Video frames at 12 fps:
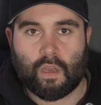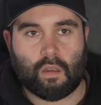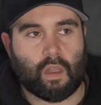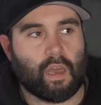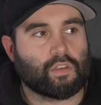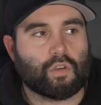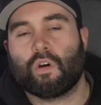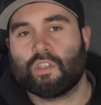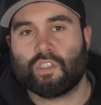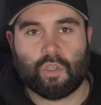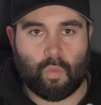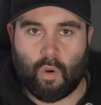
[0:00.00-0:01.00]
like as long
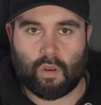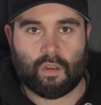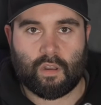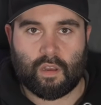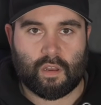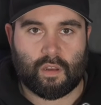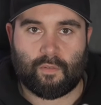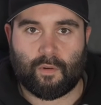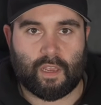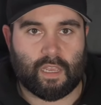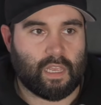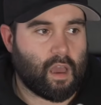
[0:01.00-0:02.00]
as you want,
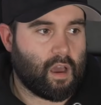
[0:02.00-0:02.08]
right?